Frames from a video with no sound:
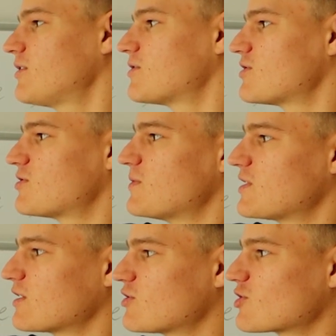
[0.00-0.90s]
This is
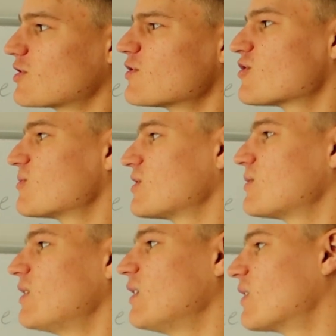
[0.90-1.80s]
basically just this formula
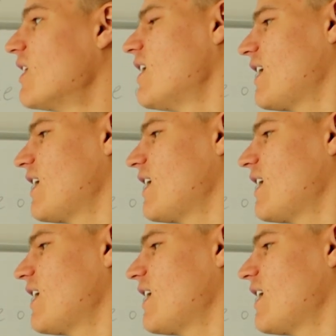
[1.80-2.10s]
right here.